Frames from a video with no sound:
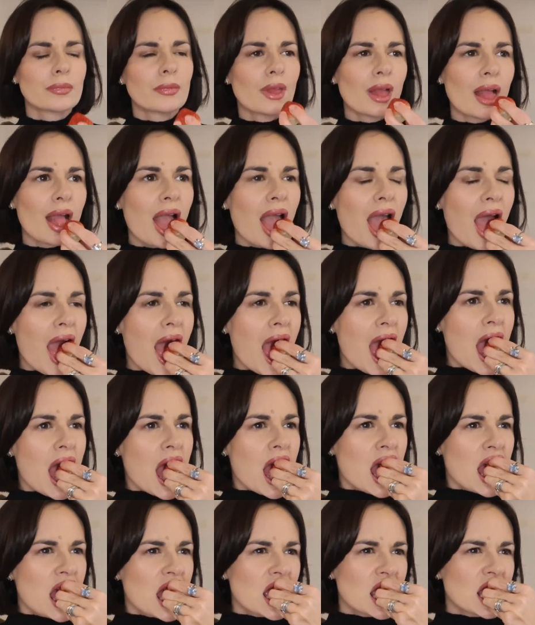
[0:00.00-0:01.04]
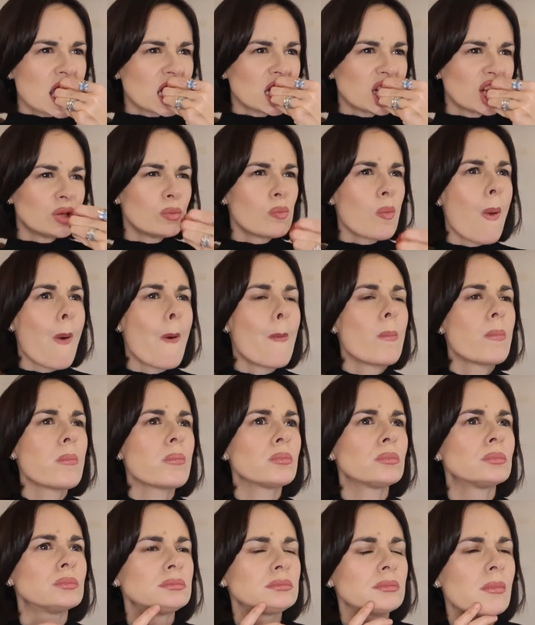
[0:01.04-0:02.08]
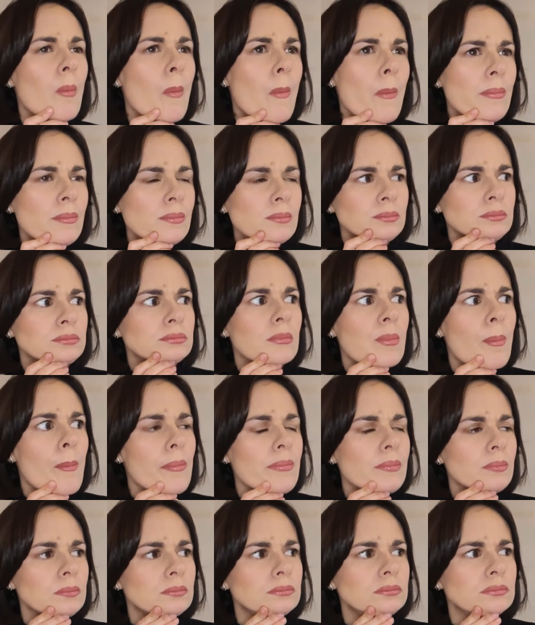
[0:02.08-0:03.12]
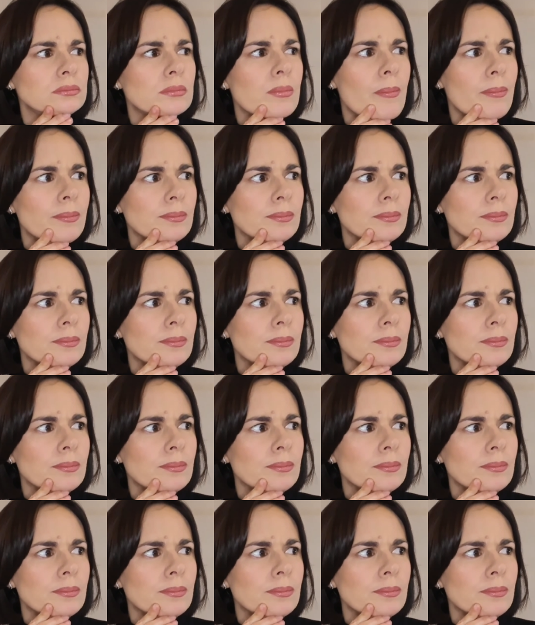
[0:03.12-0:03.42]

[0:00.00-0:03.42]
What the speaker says: And here you have my absolutely smug face